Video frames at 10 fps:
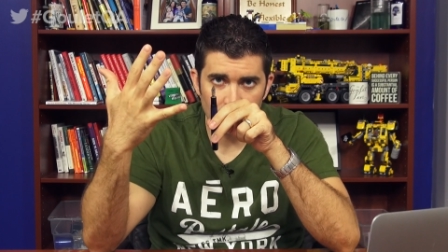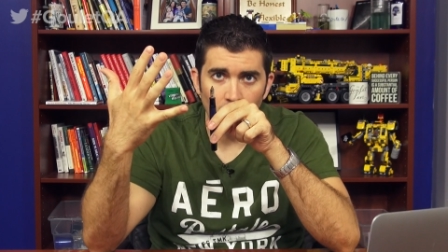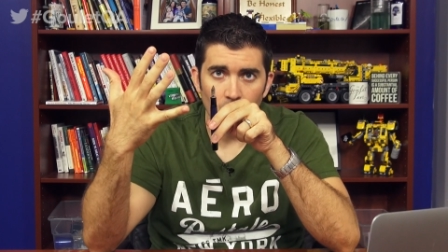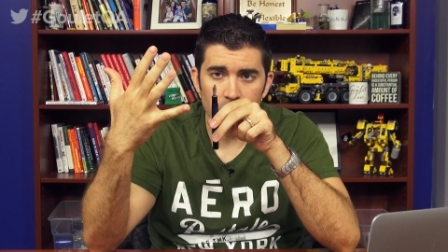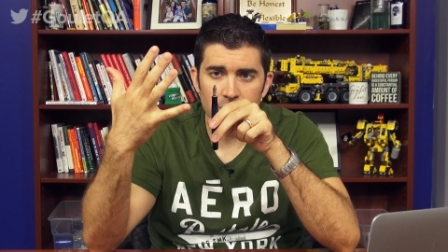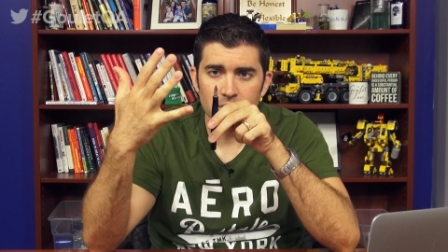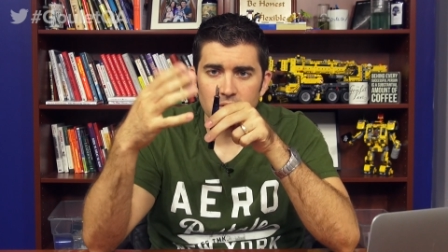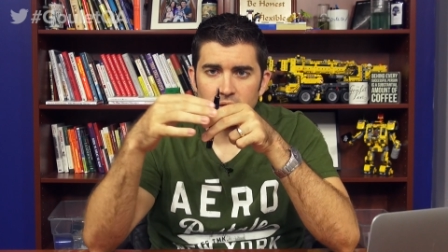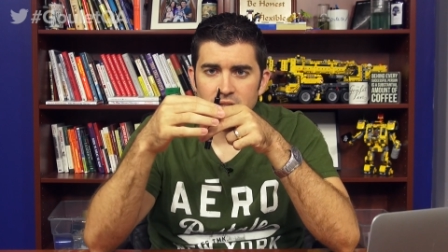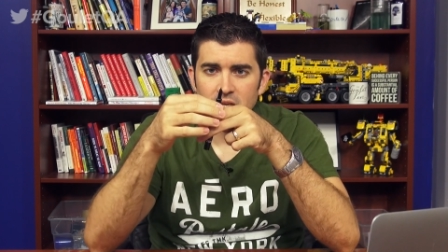gold.
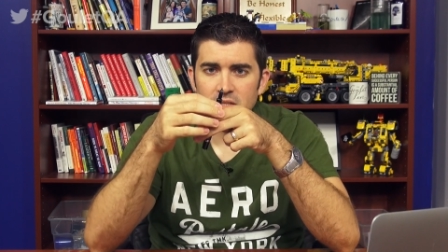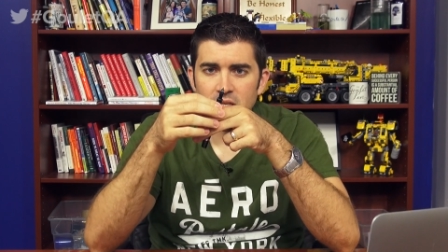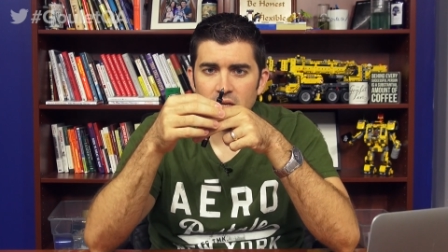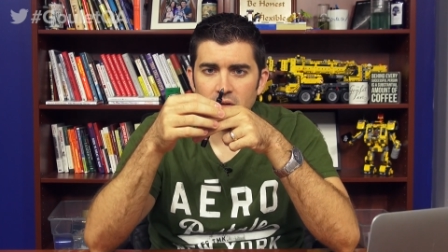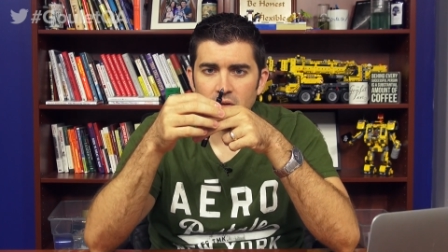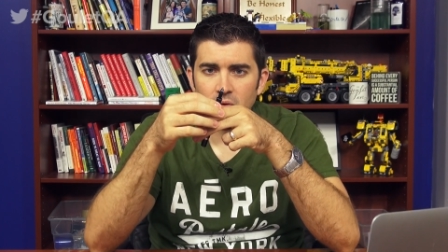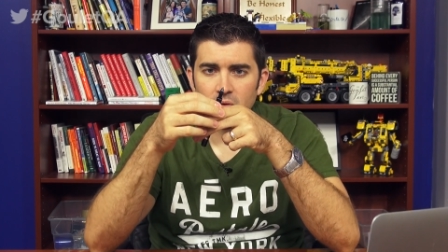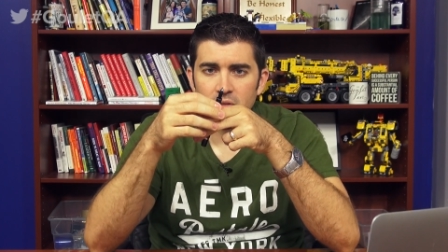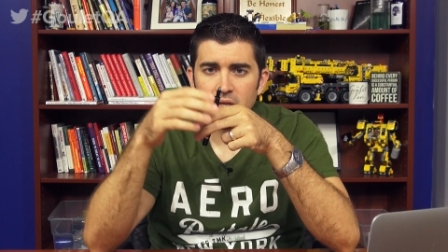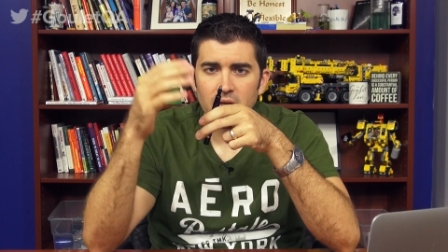It's 18 karat
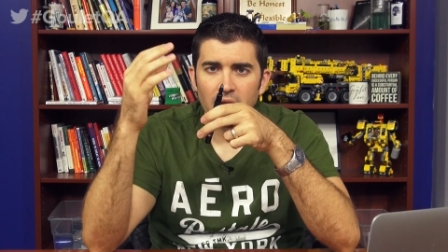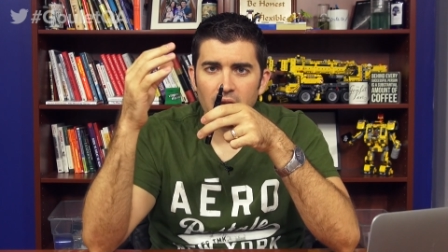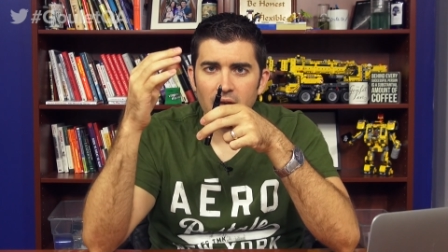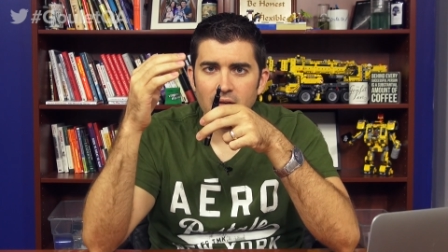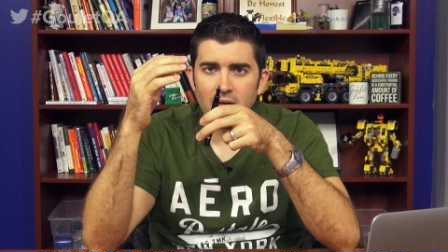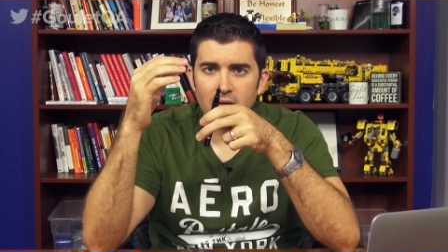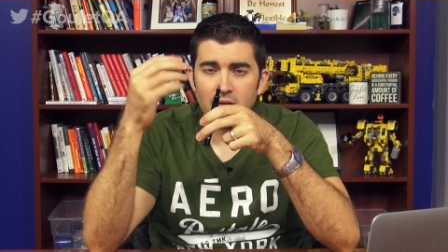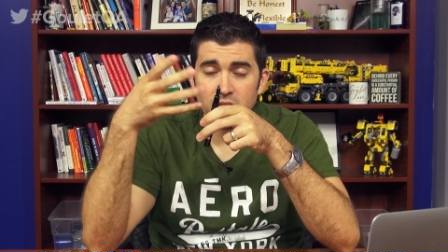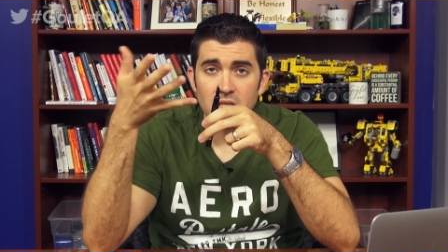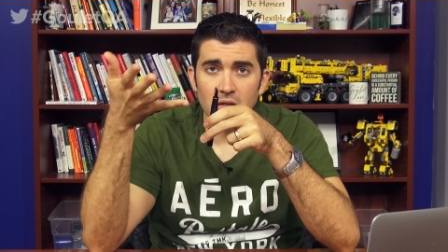gold and uh,
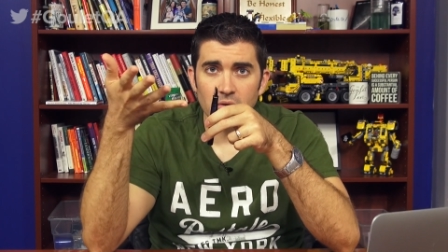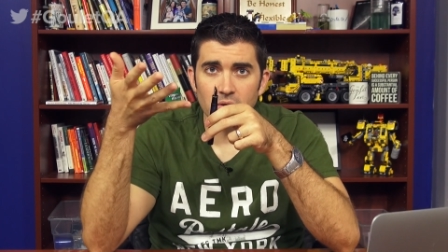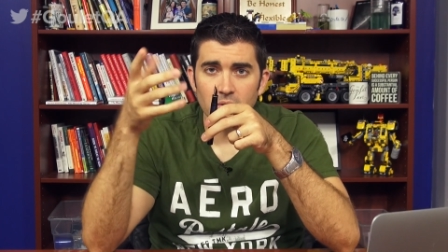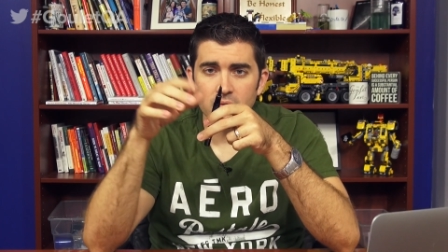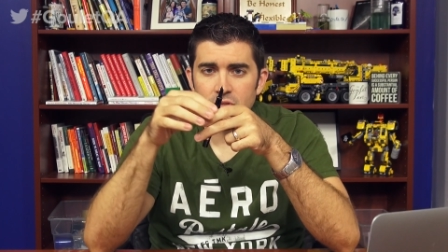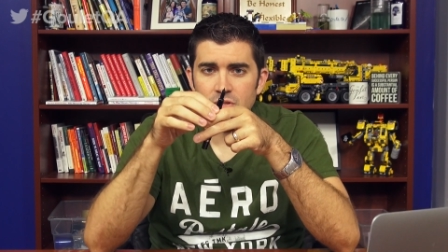it's a yellow gold.